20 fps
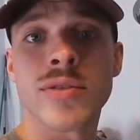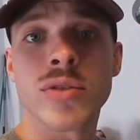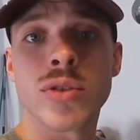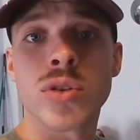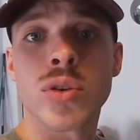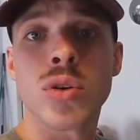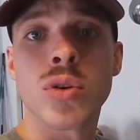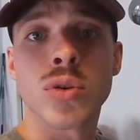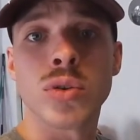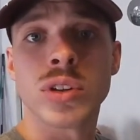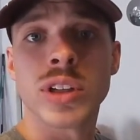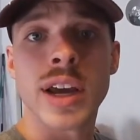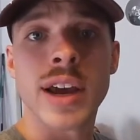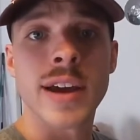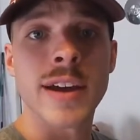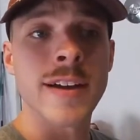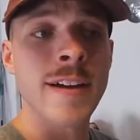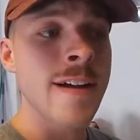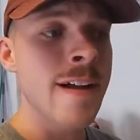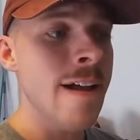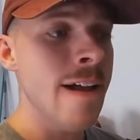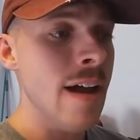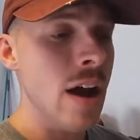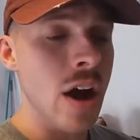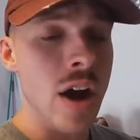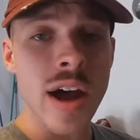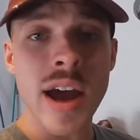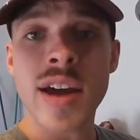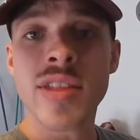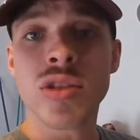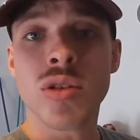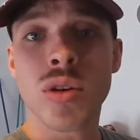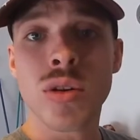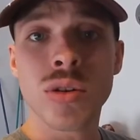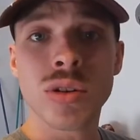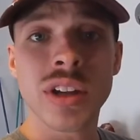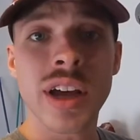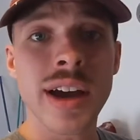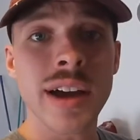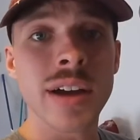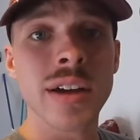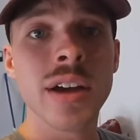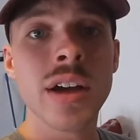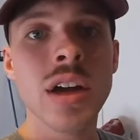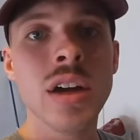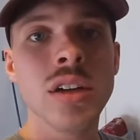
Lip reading: for the whole day and the whole night.